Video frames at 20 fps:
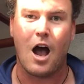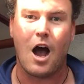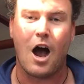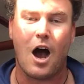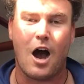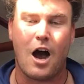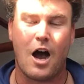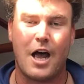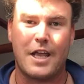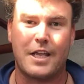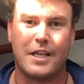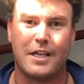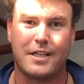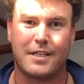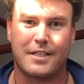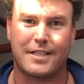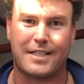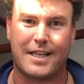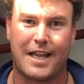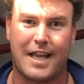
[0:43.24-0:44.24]
I
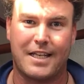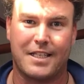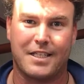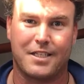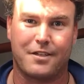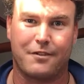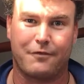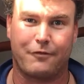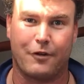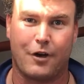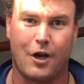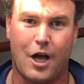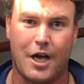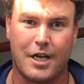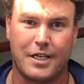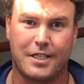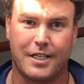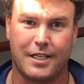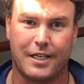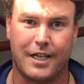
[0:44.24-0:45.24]
stands for
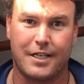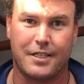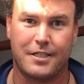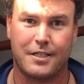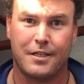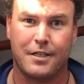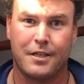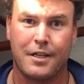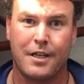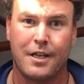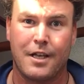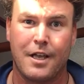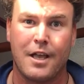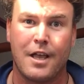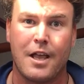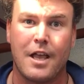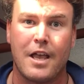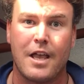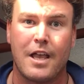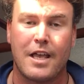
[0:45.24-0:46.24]
isolate.
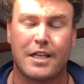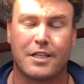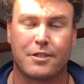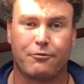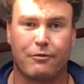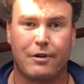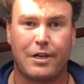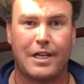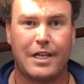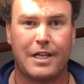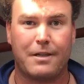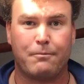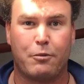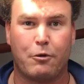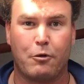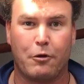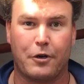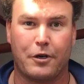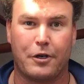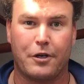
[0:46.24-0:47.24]
It's really
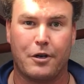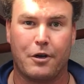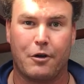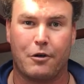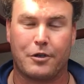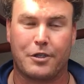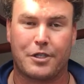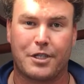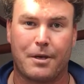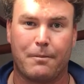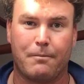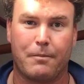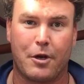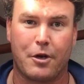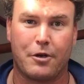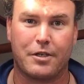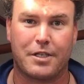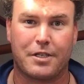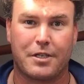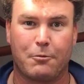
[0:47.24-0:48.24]
important on some
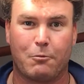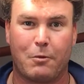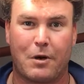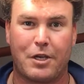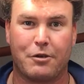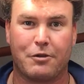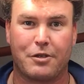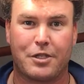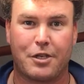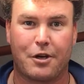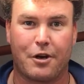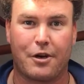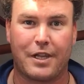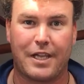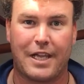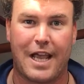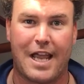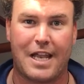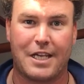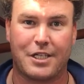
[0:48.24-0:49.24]
boats where you start
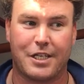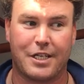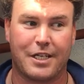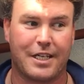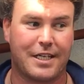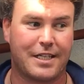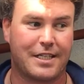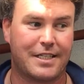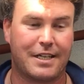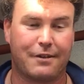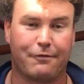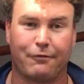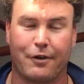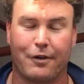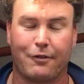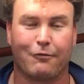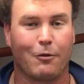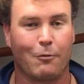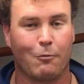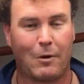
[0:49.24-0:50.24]
the engine is
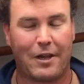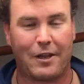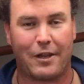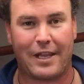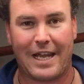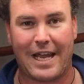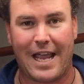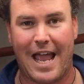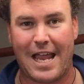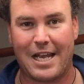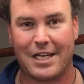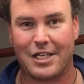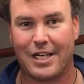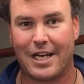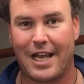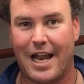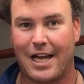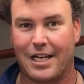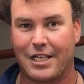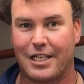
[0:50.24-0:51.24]
different from where the engine
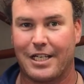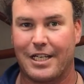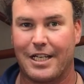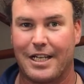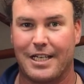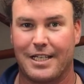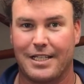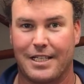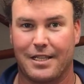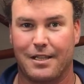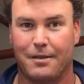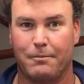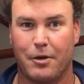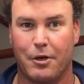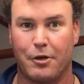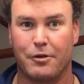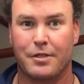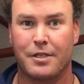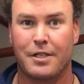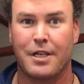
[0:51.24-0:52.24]
actually is in the
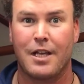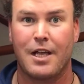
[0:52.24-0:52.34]
boat.